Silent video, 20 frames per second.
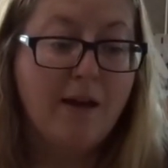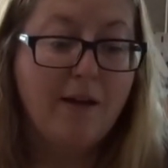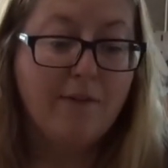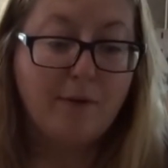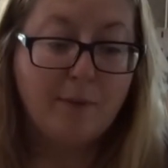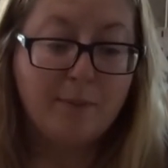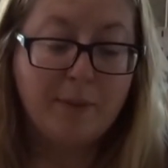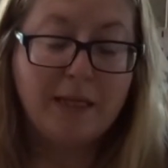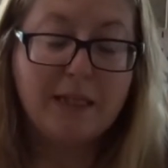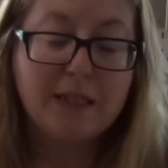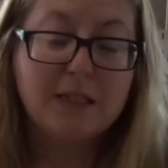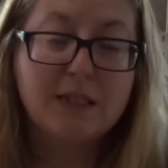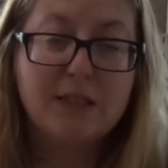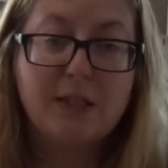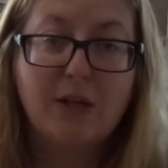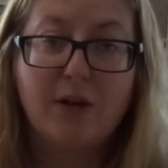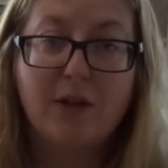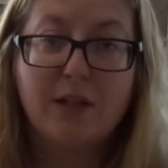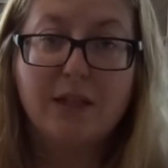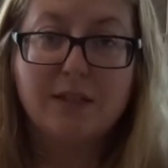For me to
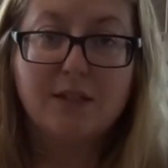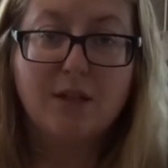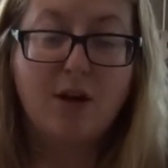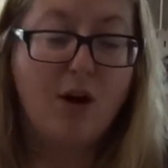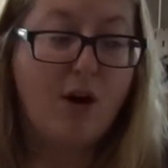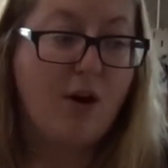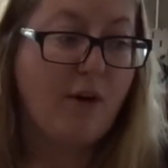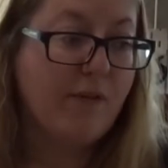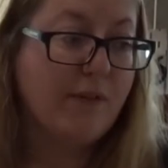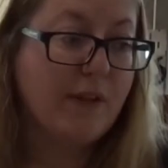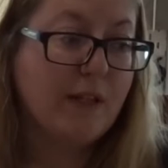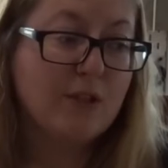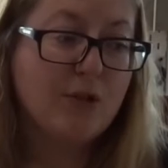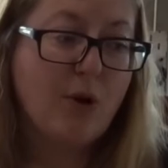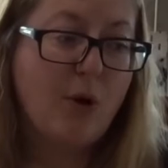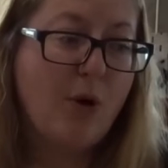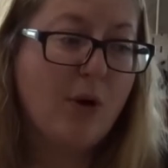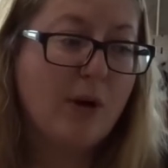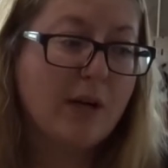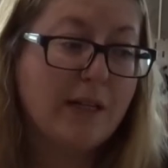start this off, you're
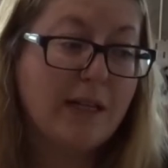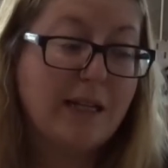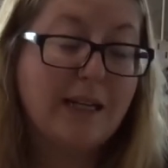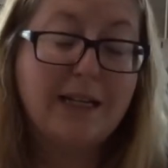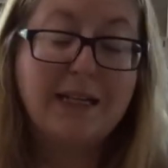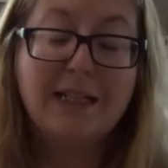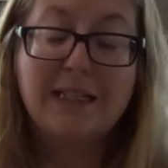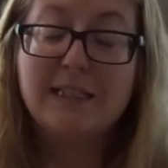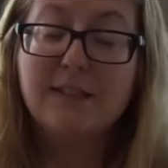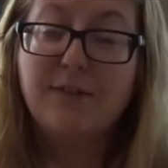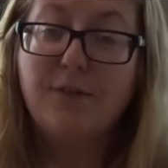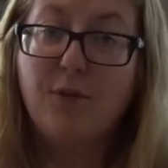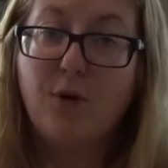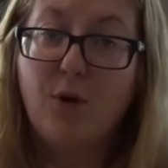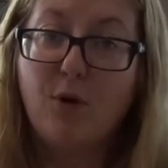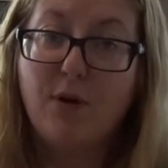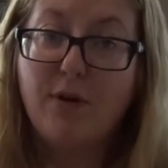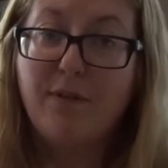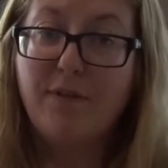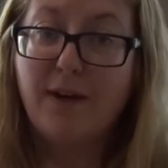talking at least
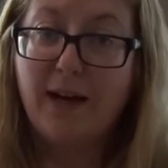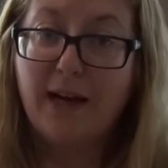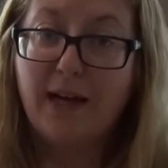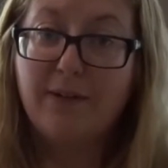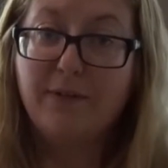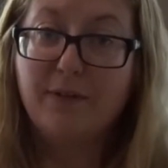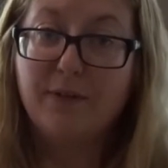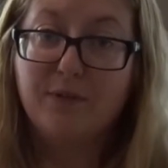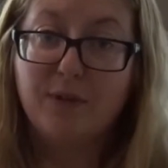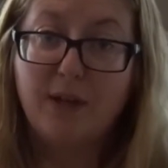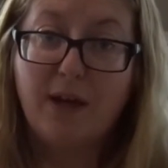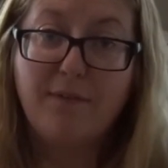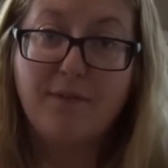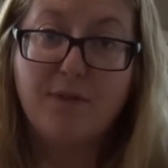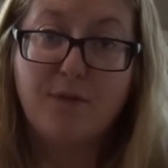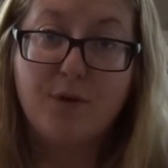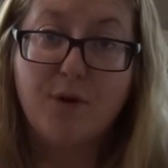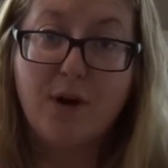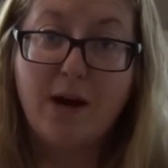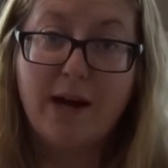4 or 5 of that
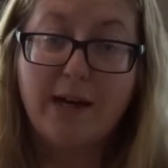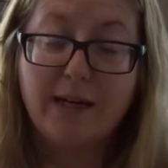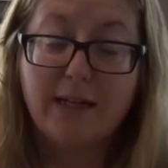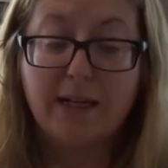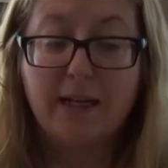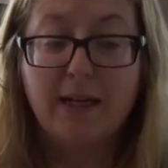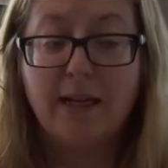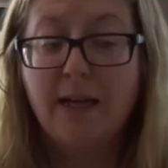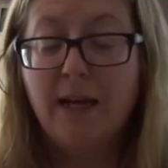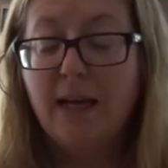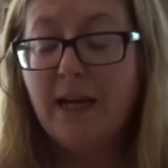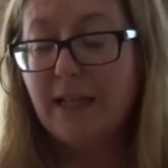variety.